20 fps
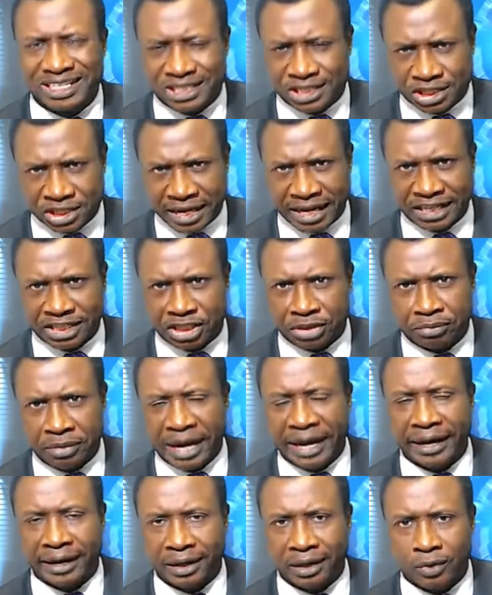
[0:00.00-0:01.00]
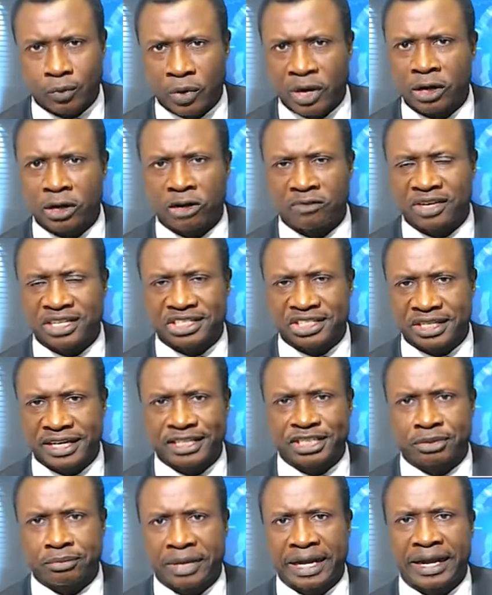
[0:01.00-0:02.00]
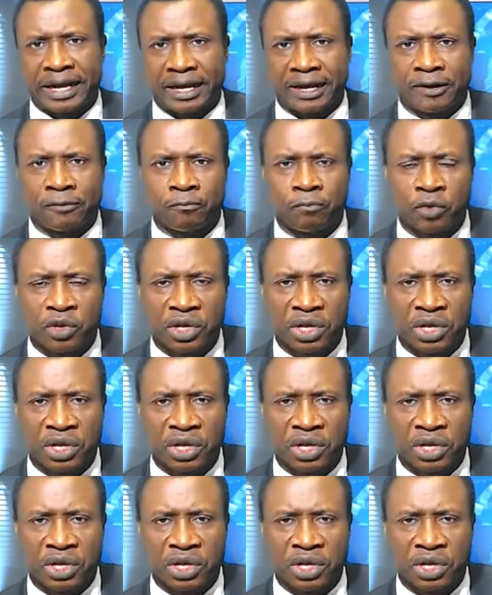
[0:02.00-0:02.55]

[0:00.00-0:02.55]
statesmen,